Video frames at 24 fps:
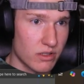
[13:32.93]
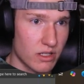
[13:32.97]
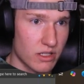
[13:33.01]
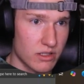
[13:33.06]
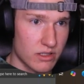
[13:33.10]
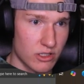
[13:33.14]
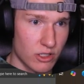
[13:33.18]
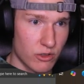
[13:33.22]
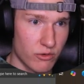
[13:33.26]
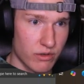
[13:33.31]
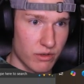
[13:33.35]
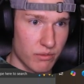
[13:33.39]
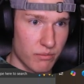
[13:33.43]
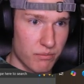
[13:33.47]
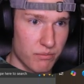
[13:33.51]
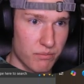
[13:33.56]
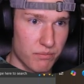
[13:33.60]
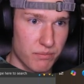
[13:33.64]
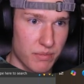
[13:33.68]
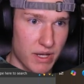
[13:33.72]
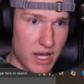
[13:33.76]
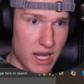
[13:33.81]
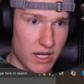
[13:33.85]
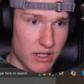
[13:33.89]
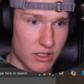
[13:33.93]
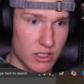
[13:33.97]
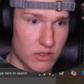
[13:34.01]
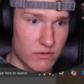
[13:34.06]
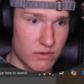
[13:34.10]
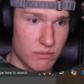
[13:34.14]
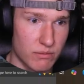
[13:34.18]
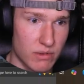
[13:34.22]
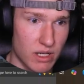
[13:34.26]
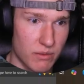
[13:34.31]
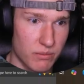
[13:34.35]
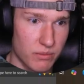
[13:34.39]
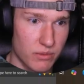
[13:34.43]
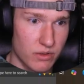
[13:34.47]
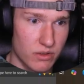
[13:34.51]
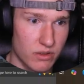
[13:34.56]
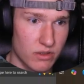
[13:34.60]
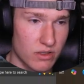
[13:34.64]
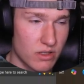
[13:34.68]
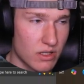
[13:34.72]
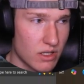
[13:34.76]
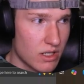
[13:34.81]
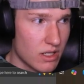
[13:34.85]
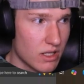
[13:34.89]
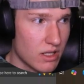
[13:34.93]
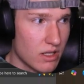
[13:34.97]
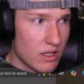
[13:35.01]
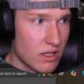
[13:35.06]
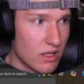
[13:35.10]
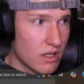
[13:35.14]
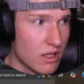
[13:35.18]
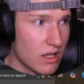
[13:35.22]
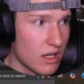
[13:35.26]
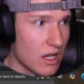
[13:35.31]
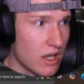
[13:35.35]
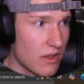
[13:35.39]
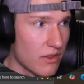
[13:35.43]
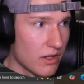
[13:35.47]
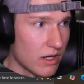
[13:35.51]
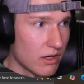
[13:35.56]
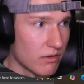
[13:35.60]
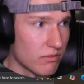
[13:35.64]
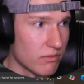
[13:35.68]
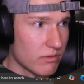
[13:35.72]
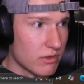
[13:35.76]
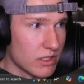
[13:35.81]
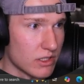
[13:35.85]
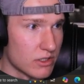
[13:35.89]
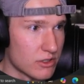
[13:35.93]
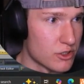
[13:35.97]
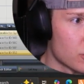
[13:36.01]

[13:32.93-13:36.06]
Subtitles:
and then going back to UV mapper, and then if we just